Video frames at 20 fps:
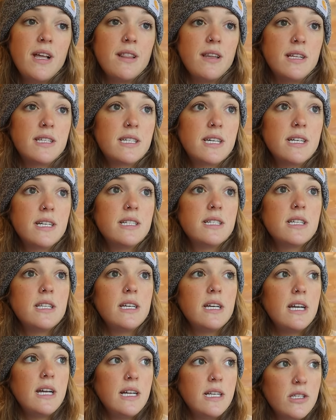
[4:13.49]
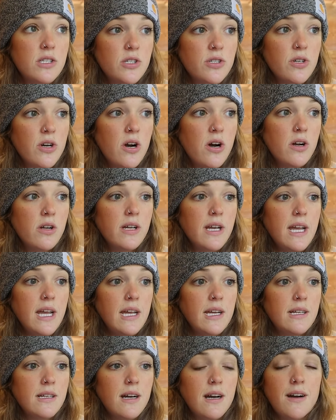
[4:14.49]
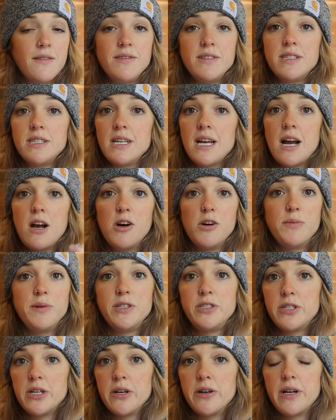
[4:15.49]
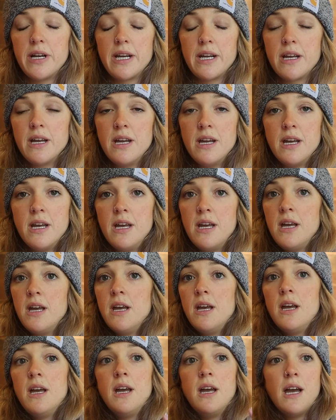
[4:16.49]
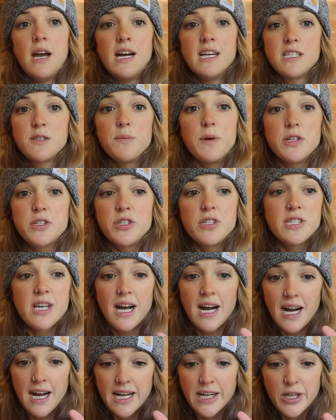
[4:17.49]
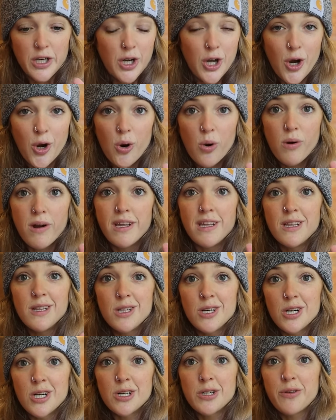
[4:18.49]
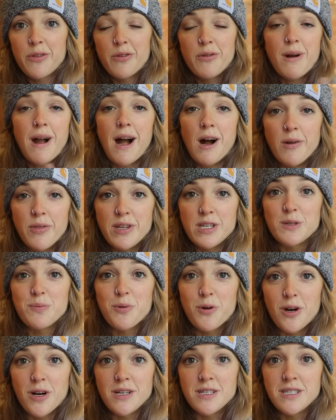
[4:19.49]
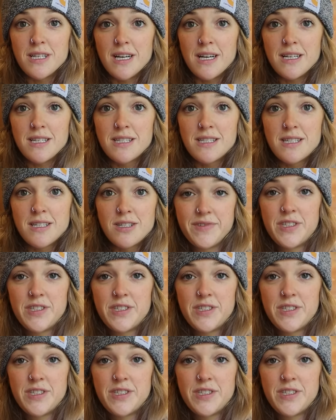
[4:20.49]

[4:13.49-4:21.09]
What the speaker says: Let's get into the install, and obviously I will be sharing as much as I know and learn throughout this process.